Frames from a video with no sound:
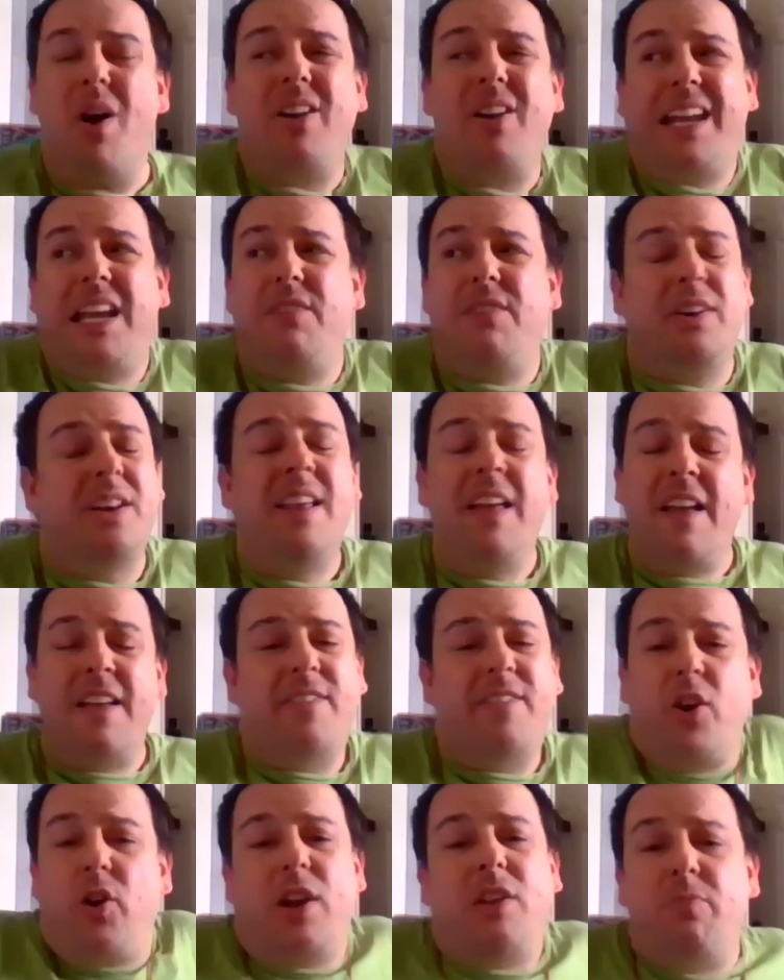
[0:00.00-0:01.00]
who
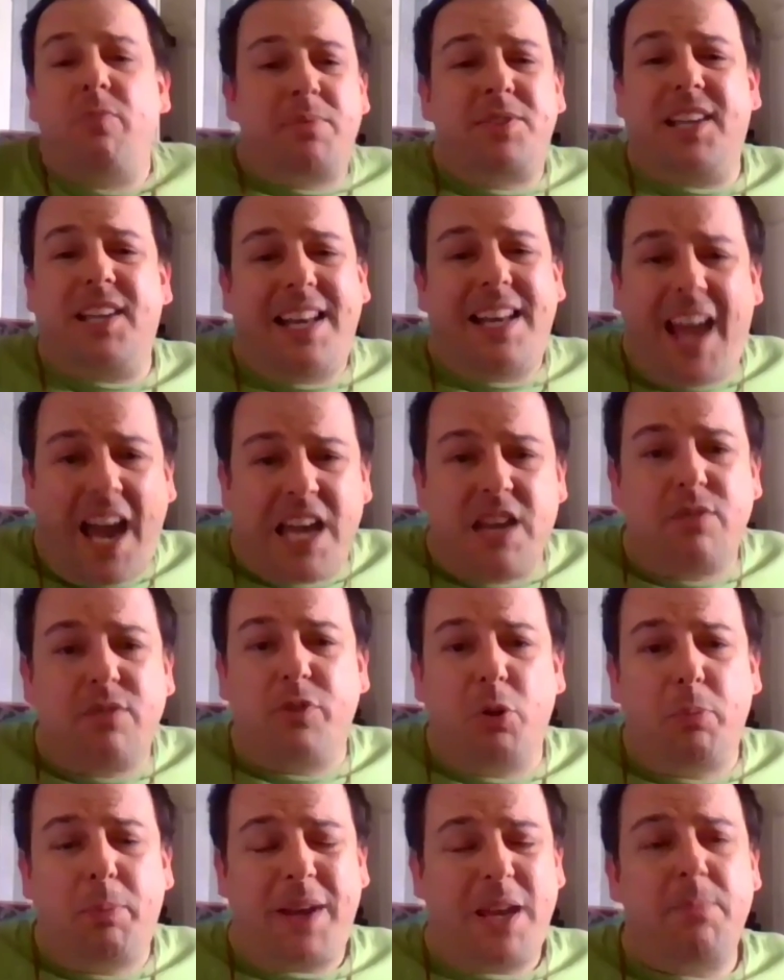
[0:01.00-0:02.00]
they're not even particularly
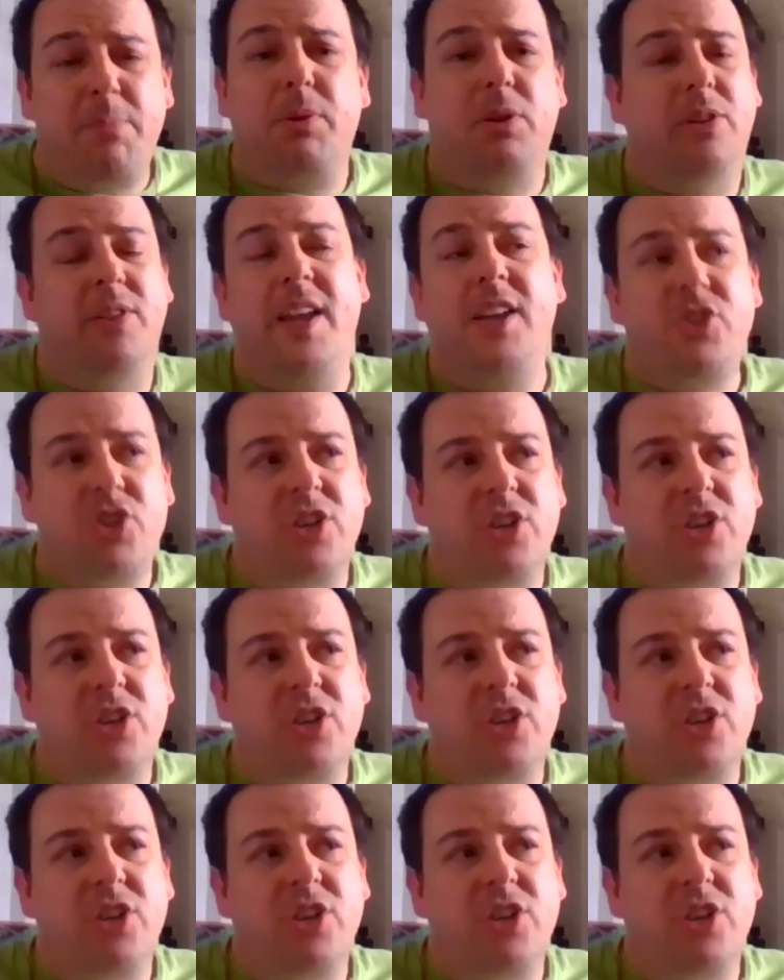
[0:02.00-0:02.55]
hateful people.